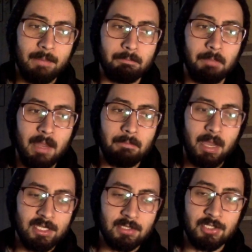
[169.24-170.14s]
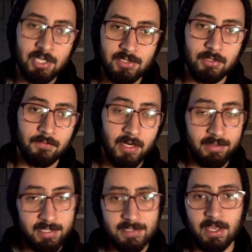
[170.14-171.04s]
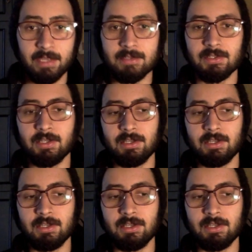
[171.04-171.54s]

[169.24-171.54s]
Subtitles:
my suggestion in this case